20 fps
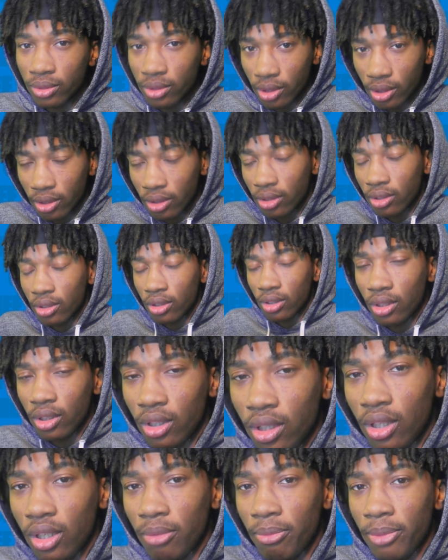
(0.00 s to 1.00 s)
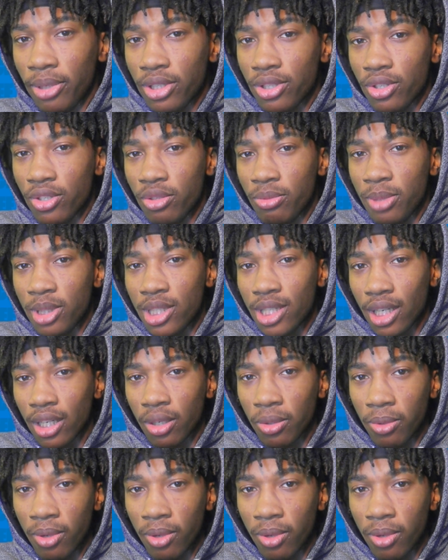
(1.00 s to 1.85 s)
so make sure you be checking